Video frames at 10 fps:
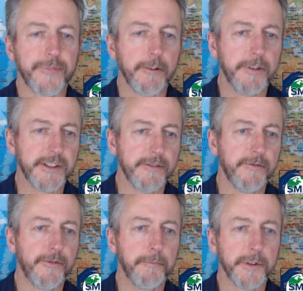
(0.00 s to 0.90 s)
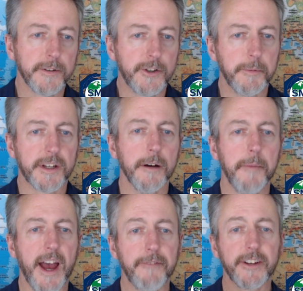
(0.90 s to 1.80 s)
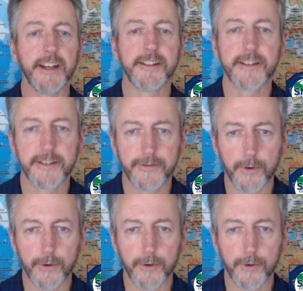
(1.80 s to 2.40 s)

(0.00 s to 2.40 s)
reason to become advocates